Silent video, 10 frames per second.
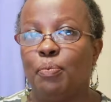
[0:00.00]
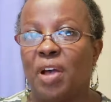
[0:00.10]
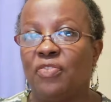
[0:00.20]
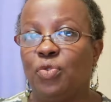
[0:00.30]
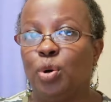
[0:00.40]

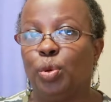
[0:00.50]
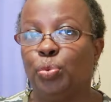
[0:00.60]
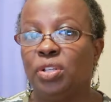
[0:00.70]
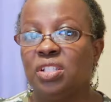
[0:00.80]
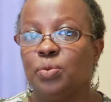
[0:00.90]
My former
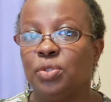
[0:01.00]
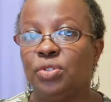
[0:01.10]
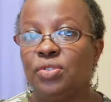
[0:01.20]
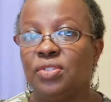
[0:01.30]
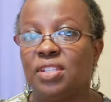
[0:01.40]
principal
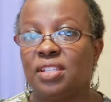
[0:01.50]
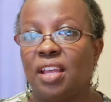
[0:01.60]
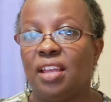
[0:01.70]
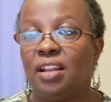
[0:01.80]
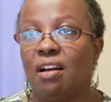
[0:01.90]
used to
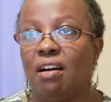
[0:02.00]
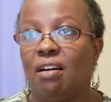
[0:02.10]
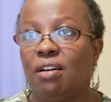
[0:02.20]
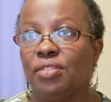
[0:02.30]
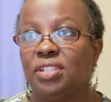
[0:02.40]
say it
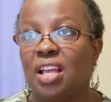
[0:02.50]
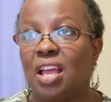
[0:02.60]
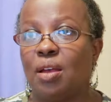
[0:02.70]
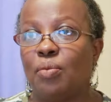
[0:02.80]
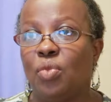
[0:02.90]
all the
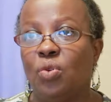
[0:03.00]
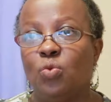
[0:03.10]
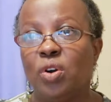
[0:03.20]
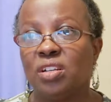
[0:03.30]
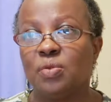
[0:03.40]
time,
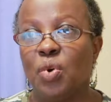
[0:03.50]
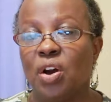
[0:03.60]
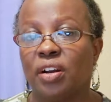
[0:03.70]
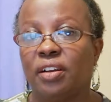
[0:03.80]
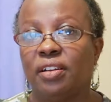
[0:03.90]
work
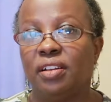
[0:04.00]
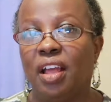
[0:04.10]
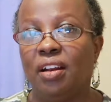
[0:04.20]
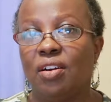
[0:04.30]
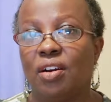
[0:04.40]
smarter,
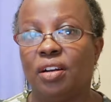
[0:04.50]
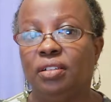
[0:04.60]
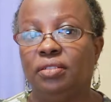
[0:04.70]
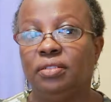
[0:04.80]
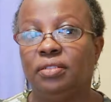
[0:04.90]
not
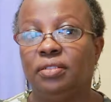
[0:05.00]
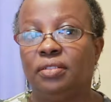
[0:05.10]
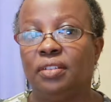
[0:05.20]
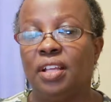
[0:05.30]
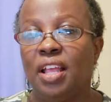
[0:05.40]
harder.
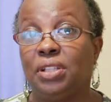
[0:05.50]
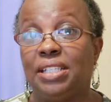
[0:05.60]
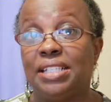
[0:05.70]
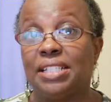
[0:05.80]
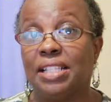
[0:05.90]

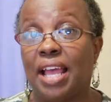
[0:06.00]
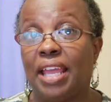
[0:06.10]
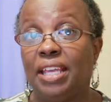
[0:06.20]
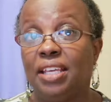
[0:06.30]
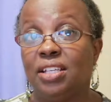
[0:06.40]
Please
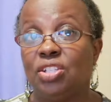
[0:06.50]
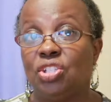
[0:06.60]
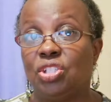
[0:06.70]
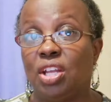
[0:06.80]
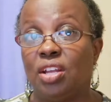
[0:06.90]
like,
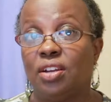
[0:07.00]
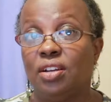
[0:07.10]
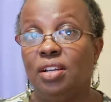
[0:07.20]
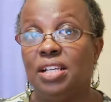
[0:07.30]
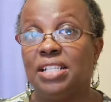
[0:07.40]

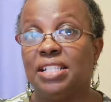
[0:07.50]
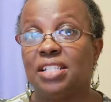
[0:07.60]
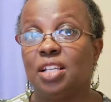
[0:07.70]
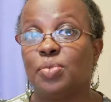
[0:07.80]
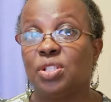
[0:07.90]
share,
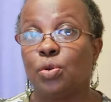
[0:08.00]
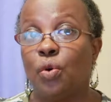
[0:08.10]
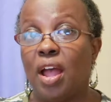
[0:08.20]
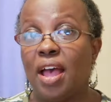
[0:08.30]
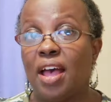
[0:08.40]

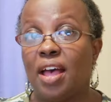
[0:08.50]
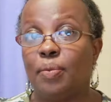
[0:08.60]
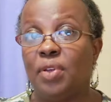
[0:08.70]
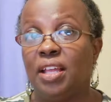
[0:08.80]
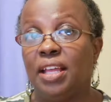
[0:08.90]

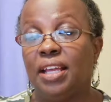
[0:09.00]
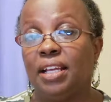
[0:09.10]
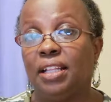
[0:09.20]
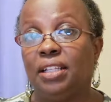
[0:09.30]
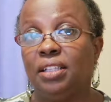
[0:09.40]
subscribe,
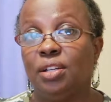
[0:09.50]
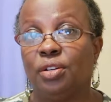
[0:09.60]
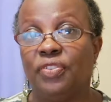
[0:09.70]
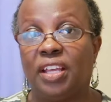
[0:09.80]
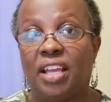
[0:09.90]
click the
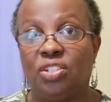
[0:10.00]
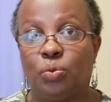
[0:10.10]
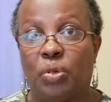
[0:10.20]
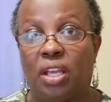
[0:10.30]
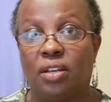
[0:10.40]

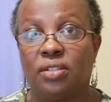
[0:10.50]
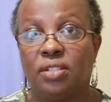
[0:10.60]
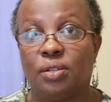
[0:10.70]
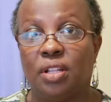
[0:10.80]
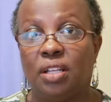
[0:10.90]
notification bell
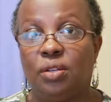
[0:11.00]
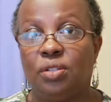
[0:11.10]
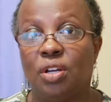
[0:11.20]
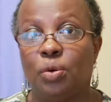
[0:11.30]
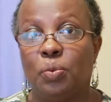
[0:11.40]
so that
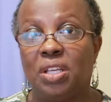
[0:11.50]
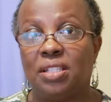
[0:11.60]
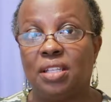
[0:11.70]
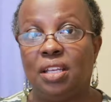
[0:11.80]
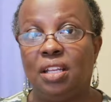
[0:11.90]
you don't
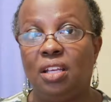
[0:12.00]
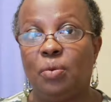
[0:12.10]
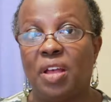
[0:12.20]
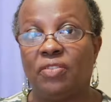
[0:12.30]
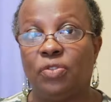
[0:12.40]
miss any
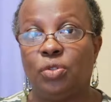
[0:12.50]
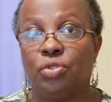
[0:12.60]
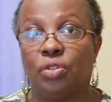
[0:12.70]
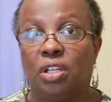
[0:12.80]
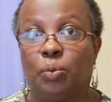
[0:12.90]
of my
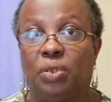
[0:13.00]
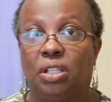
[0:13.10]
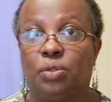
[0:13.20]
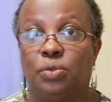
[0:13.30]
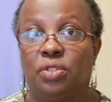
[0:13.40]
future
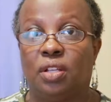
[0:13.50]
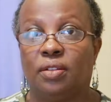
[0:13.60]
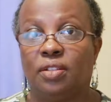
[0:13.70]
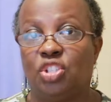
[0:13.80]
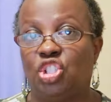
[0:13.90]
uploads.
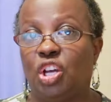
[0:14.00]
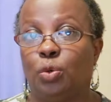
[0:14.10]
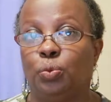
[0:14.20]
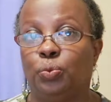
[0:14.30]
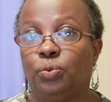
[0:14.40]

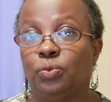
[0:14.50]
So